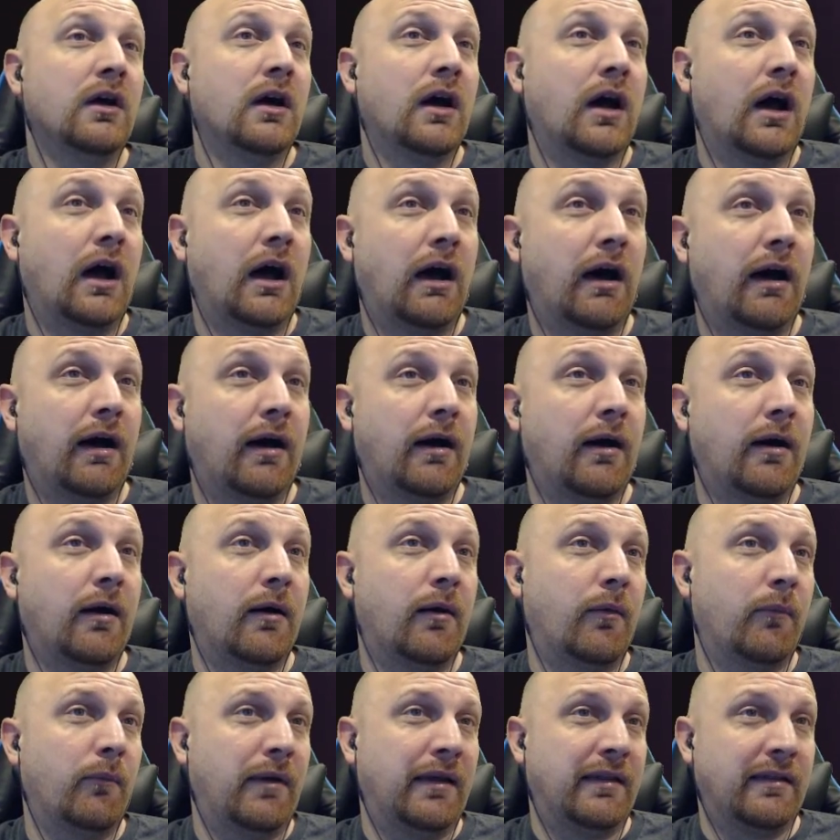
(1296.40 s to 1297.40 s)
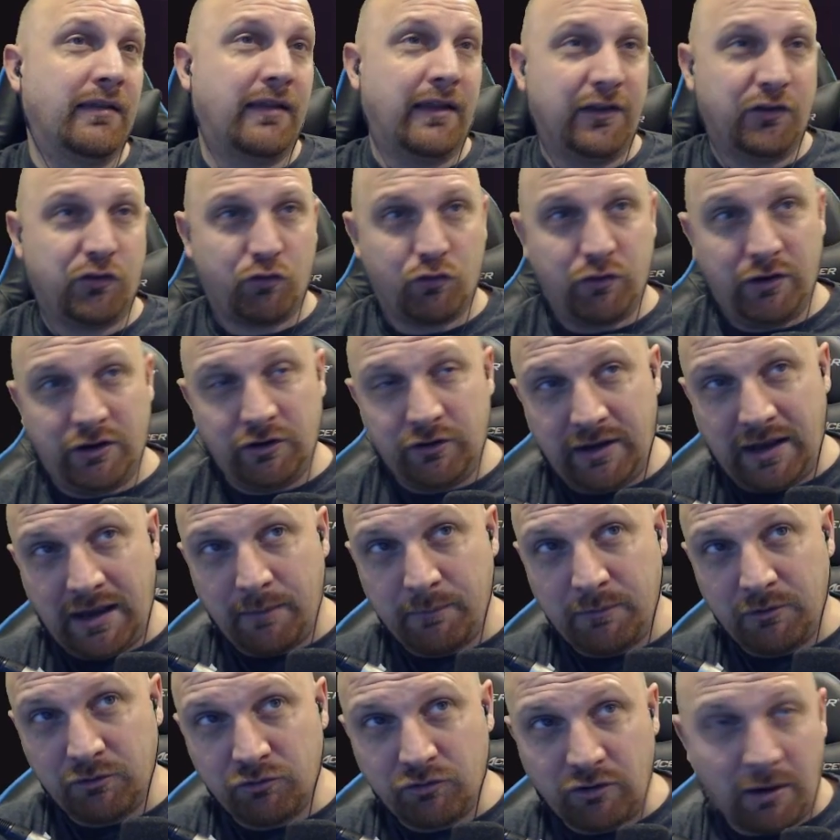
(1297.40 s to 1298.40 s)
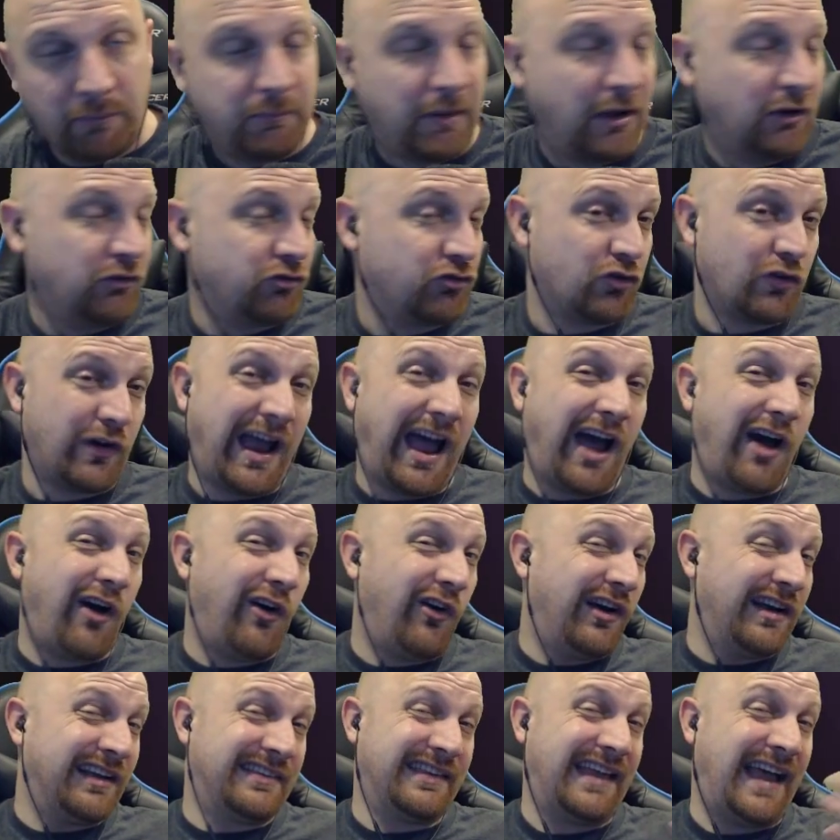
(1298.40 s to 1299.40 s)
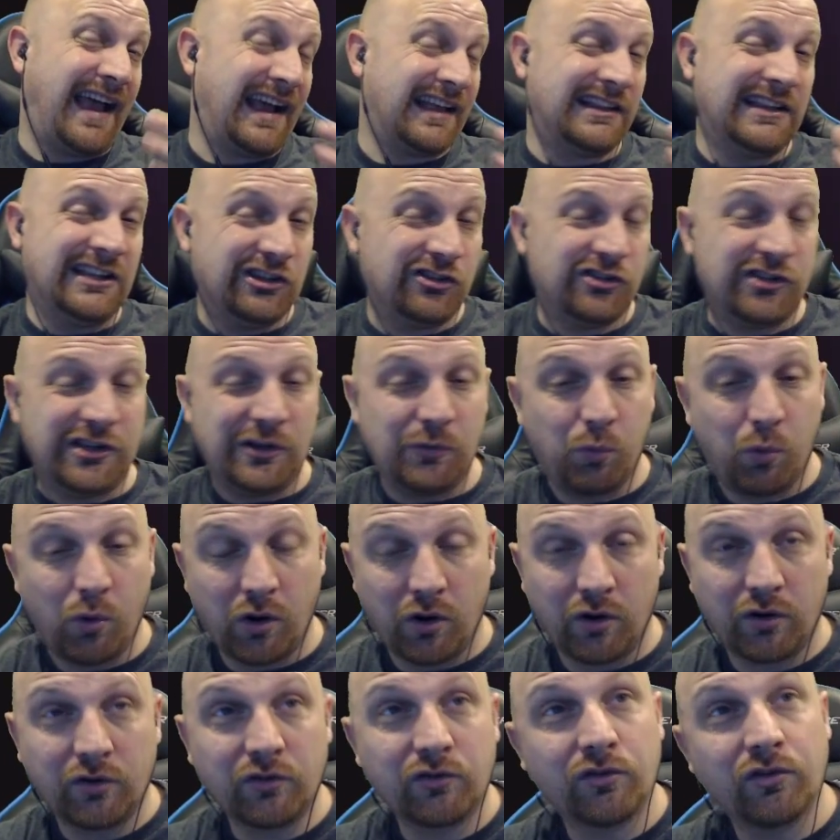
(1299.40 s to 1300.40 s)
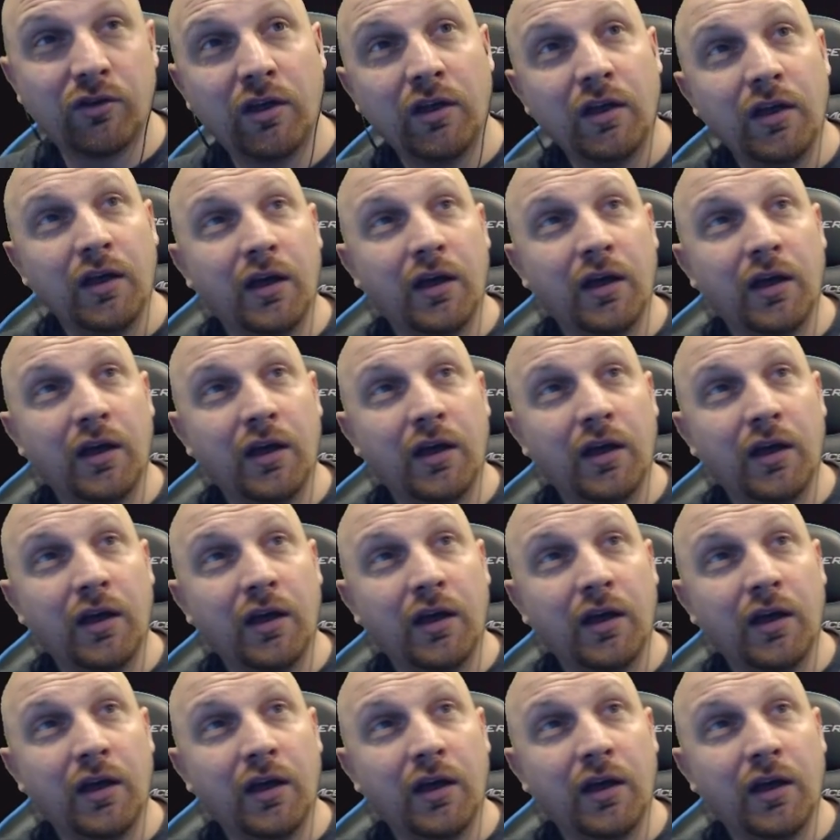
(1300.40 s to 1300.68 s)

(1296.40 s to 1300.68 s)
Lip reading: And less crit damage. I'm not sure how exactly she works.